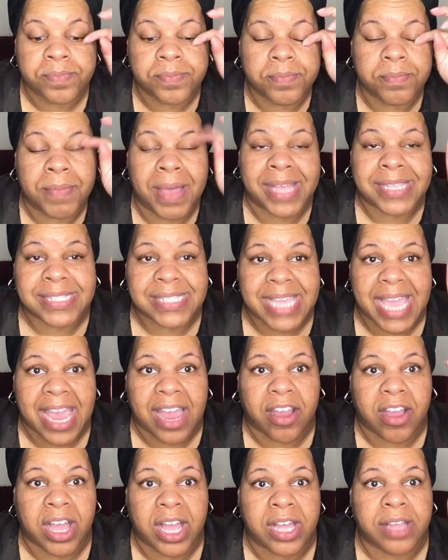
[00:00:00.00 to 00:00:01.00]

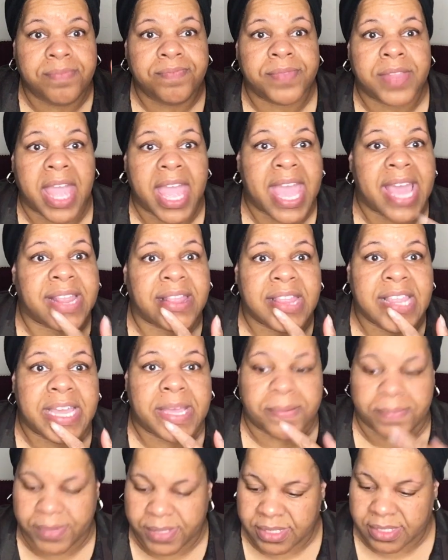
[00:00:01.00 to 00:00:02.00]
mascara, and
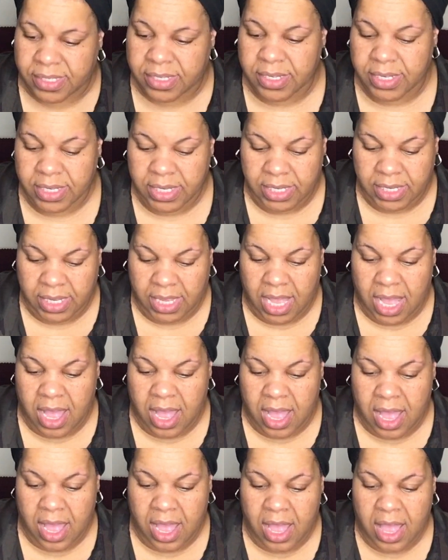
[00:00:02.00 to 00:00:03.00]
lips,
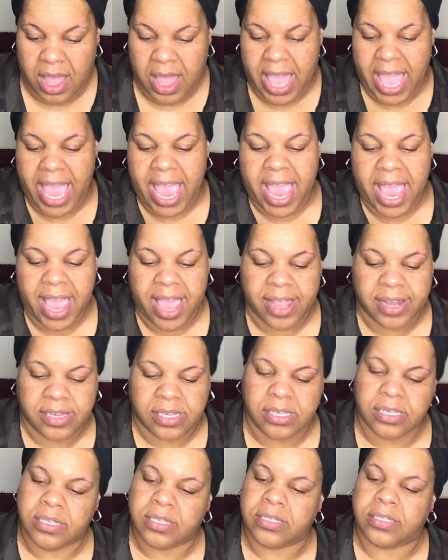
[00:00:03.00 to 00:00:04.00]
and
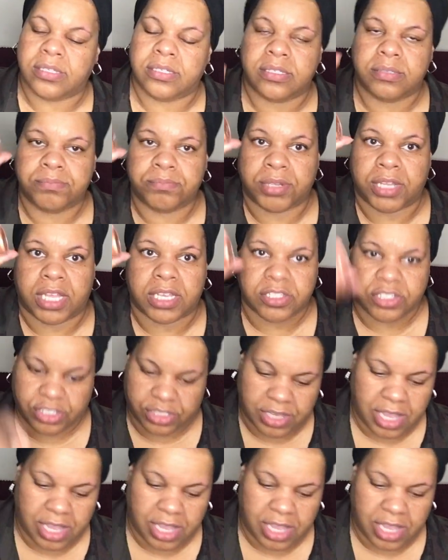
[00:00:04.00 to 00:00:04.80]
blush.